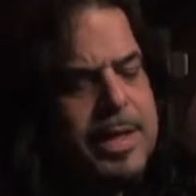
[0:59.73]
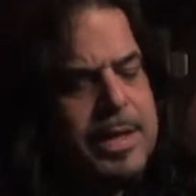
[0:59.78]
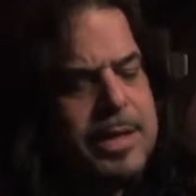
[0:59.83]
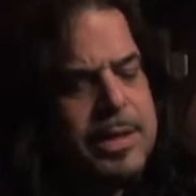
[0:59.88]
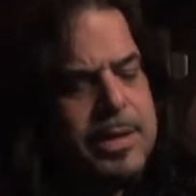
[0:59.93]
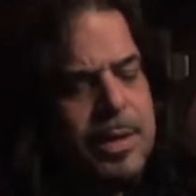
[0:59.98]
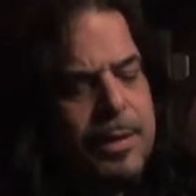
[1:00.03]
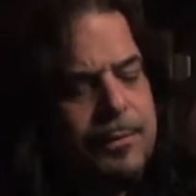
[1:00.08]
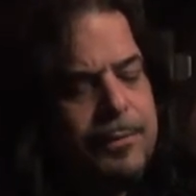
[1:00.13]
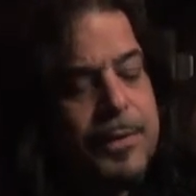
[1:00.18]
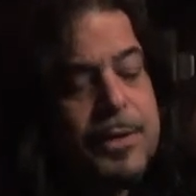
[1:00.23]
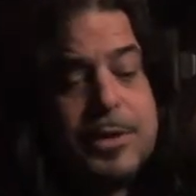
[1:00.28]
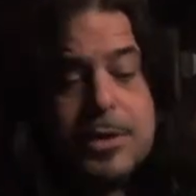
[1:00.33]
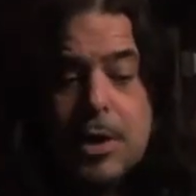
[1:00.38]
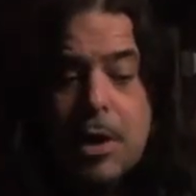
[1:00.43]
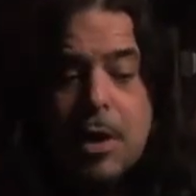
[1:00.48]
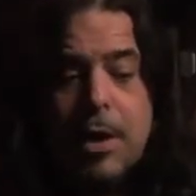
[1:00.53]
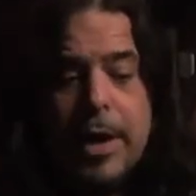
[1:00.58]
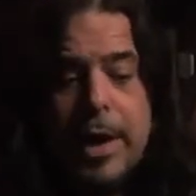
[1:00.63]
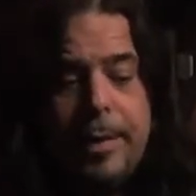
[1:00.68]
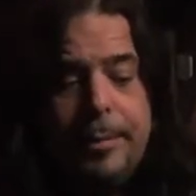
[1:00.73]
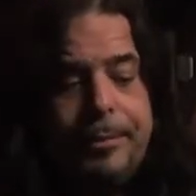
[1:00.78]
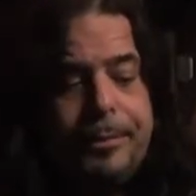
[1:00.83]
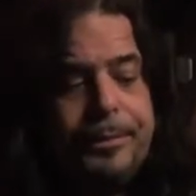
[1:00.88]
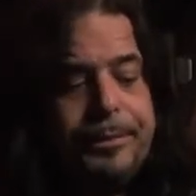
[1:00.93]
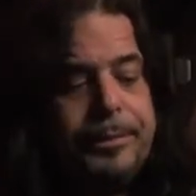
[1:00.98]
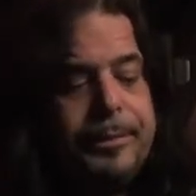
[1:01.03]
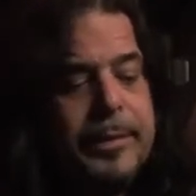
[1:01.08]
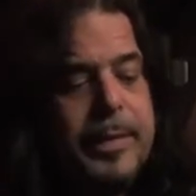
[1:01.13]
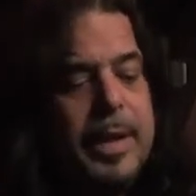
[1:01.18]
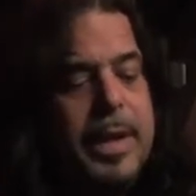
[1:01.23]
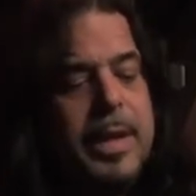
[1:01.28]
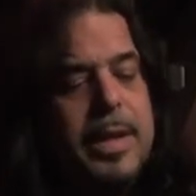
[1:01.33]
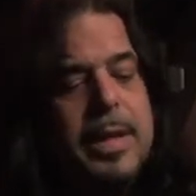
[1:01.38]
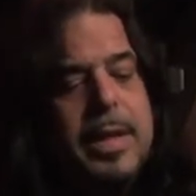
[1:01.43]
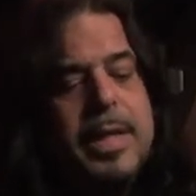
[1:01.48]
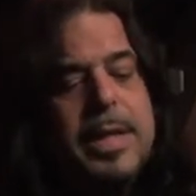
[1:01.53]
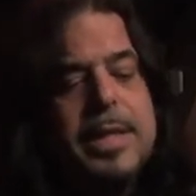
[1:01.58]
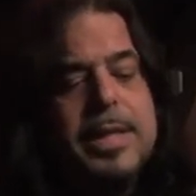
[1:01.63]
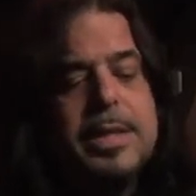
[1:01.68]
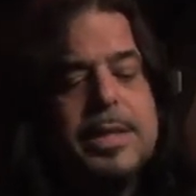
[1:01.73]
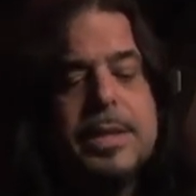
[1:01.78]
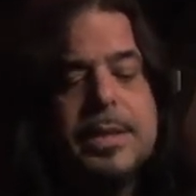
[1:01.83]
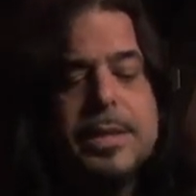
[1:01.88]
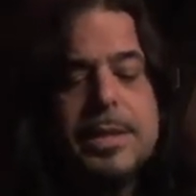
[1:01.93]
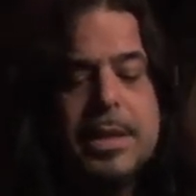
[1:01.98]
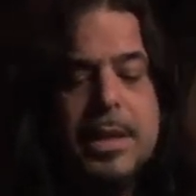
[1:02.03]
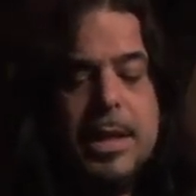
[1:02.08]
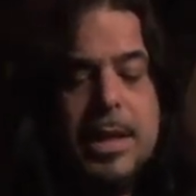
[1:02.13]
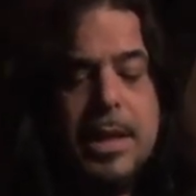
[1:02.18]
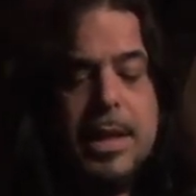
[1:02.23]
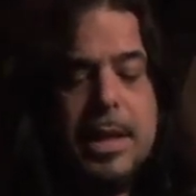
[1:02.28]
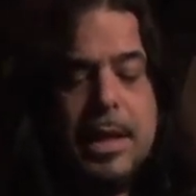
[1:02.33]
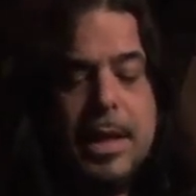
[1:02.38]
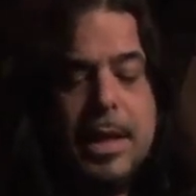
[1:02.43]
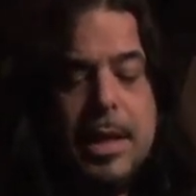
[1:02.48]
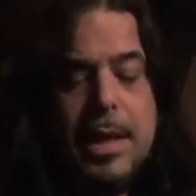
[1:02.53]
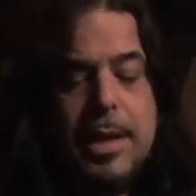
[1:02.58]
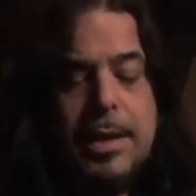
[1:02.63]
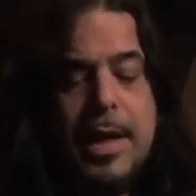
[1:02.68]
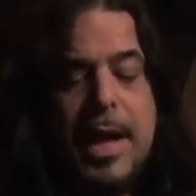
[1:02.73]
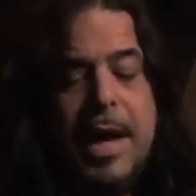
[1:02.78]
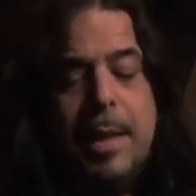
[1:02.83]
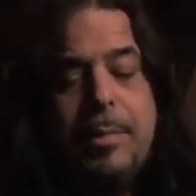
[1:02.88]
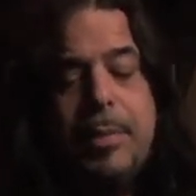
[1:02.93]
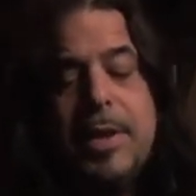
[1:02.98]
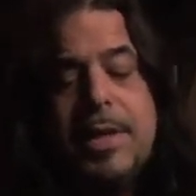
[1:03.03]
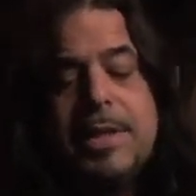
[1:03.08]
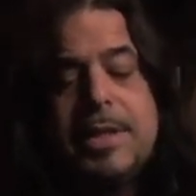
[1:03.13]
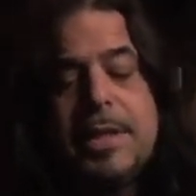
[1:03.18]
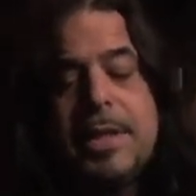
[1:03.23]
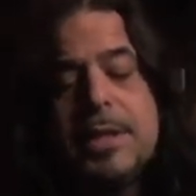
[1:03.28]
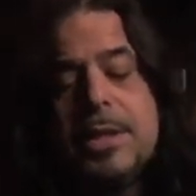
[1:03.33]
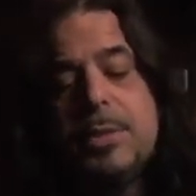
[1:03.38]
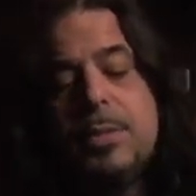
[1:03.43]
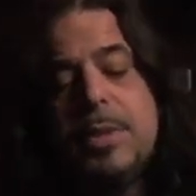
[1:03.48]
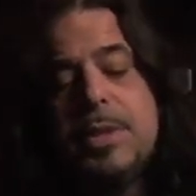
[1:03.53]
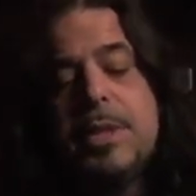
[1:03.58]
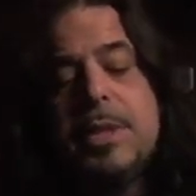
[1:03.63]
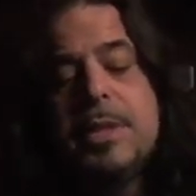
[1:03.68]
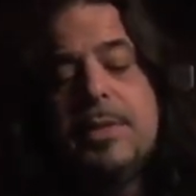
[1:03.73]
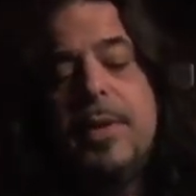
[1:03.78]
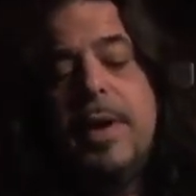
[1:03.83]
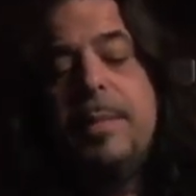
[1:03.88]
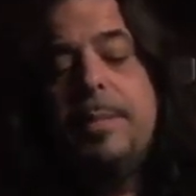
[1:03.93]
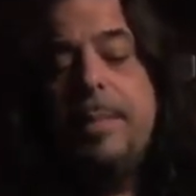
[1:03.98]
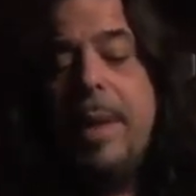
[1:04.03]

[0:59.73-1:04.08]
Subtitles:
So our first card up is the High Priestess, which is a very